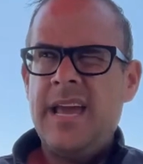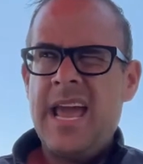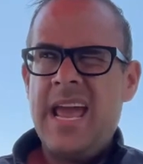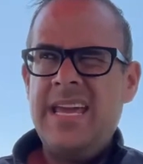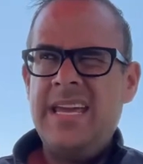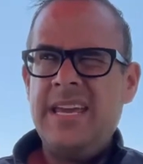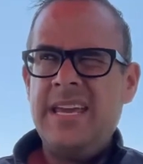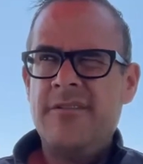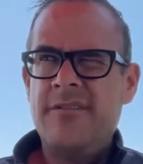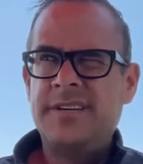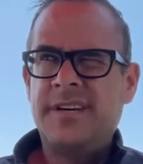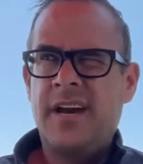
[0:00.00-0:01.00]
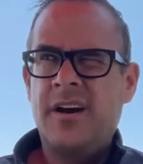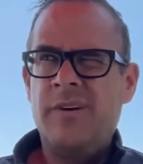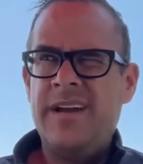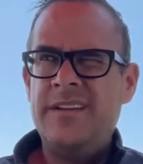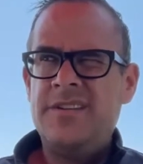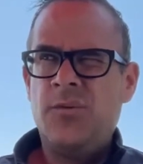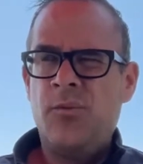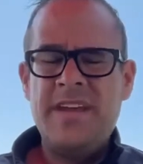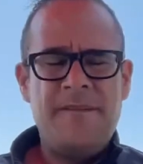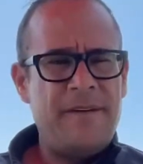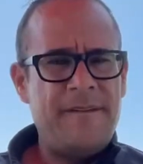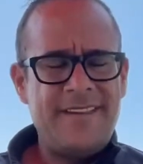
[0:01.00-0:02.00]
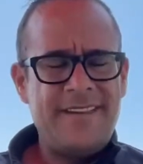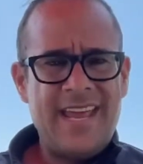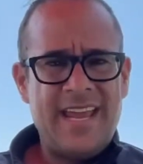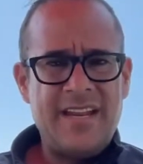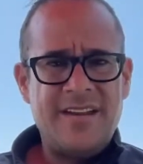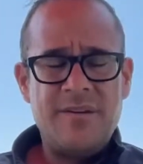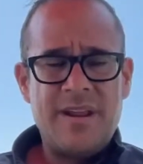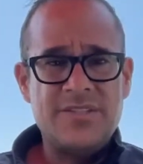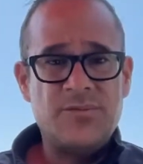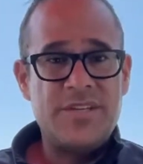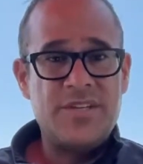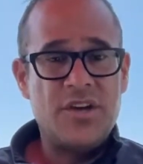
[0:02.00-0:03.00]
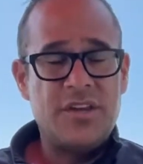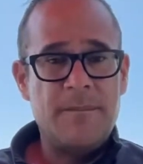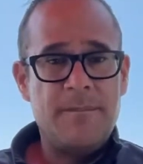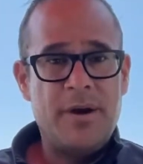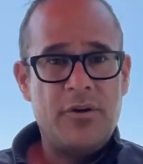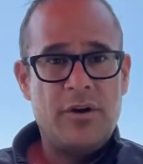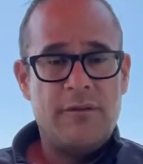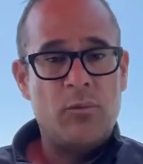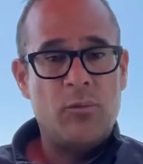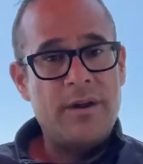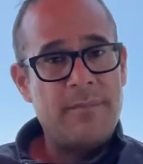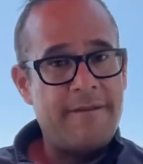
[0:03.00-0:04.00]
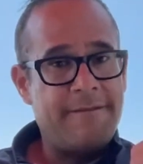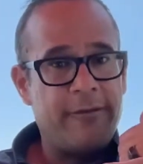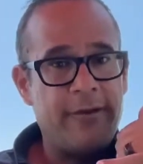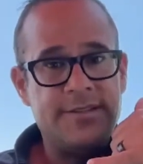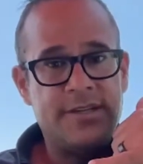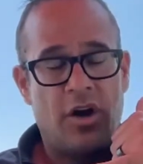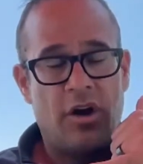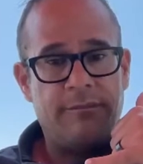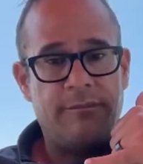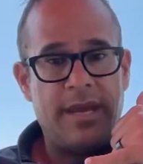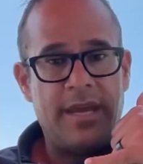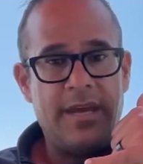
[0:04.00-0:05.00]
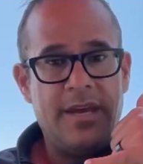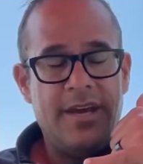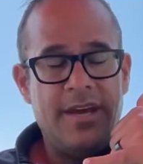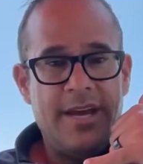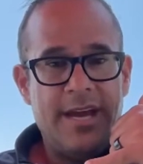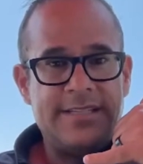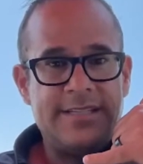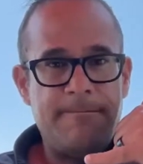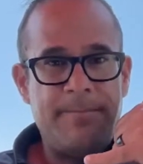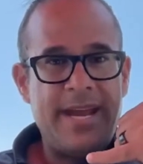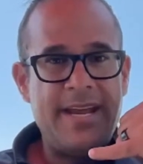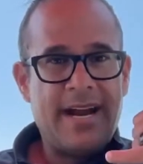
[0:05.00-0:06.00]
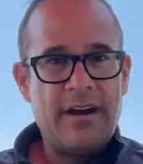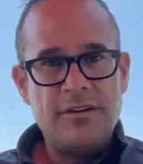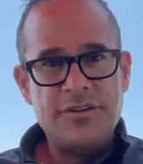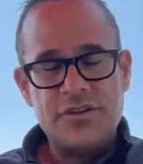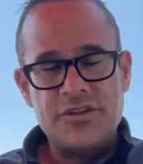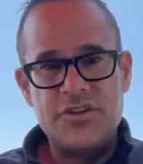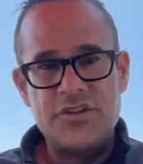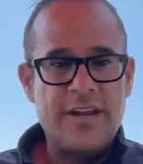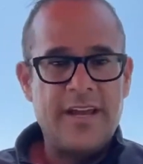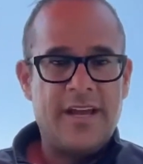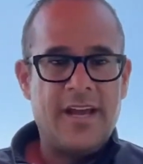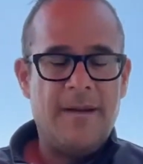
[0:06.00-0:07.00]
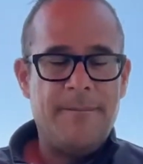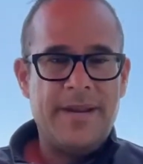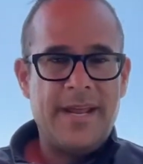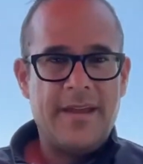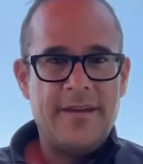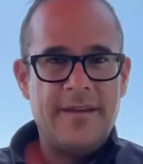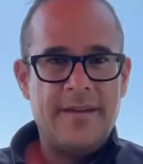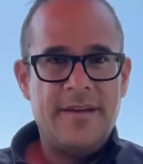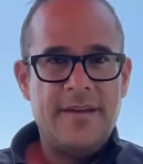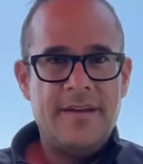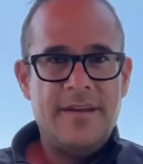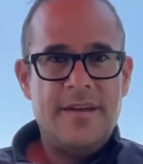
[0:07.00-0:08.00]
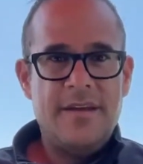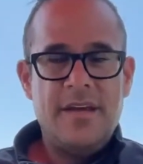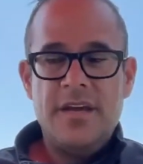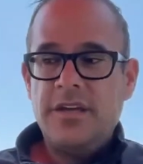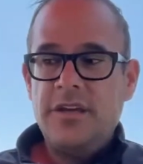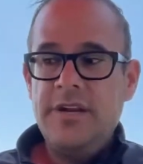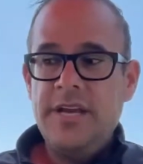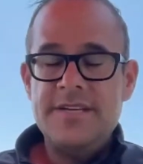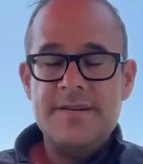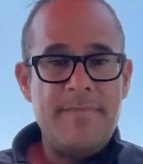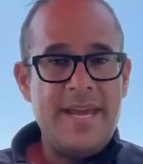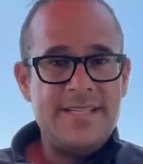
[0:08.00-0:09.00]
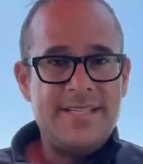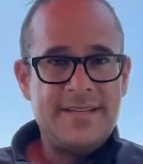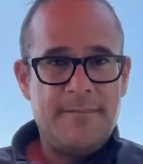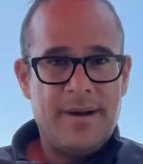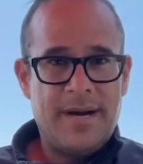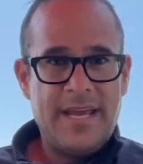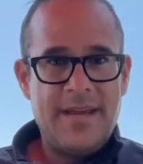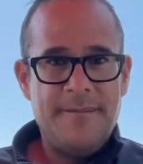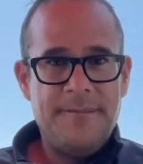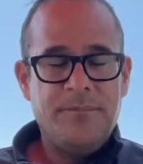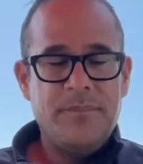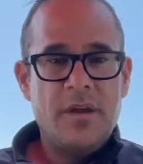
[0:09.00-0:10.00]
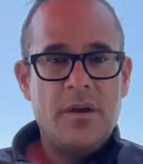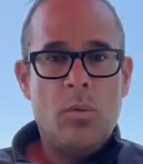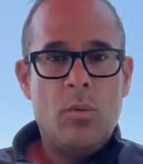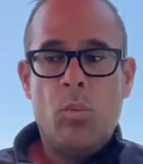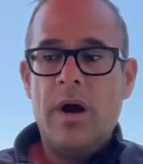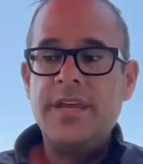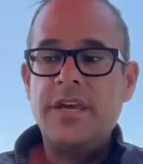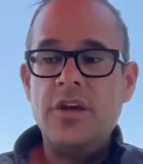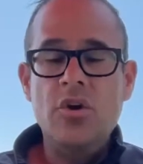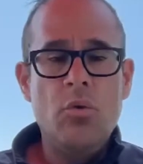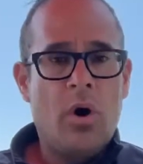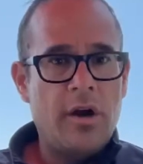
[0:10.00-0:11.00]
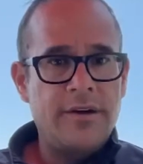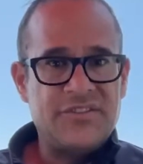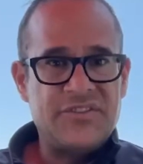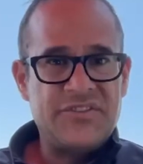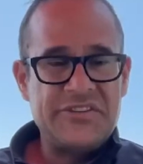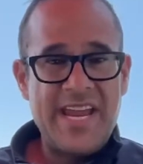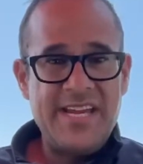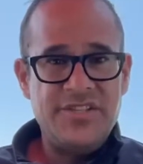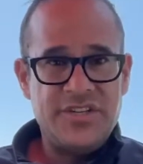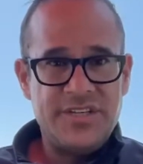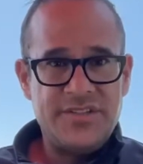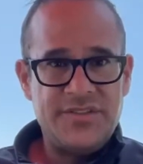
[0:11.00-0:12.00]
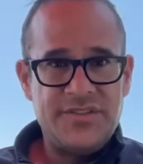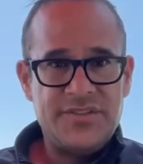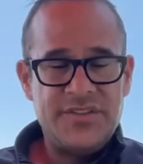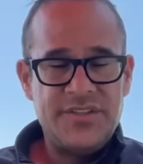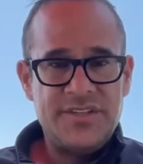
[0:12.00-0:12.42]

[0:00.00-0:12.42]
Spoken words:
8 years ago in 2015, as we took the boat over, one of my friends called me and said, Pete, I heard you're starting a company. You need to meet somebody. What you are to stages.